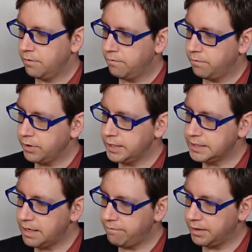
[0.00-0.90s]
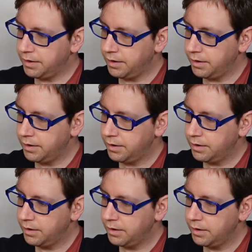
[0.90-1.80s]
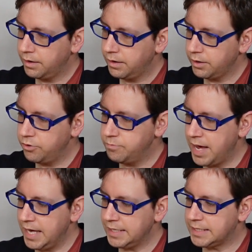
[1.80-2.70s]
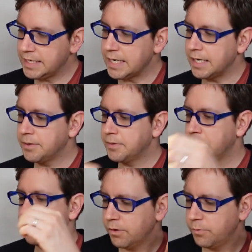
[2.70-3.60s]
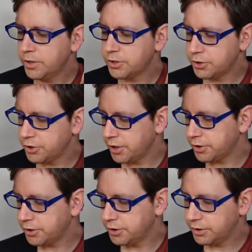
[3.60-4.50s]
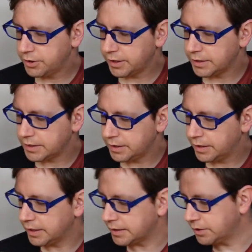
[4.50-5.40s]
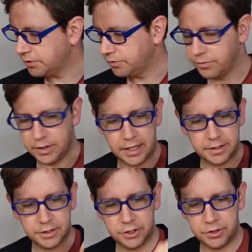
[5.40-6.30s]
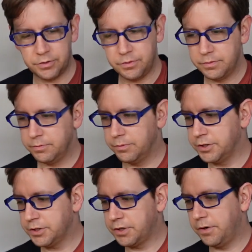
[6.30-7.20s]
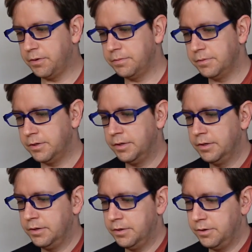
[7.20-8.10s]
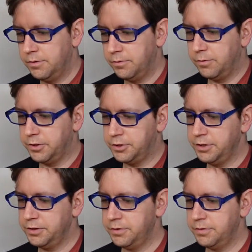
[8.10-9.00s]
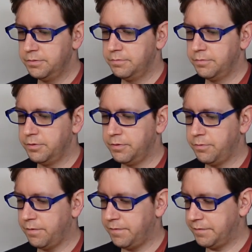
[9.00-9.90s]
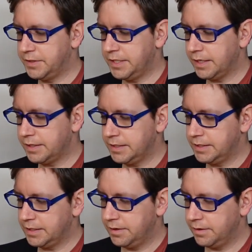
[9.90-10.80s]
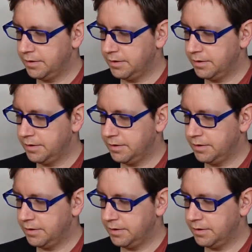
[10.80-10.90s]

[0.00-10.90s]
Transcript: 47. Humanity. Which church does this relate to? We'll just go 1, 2, 3, 4, 5, 6.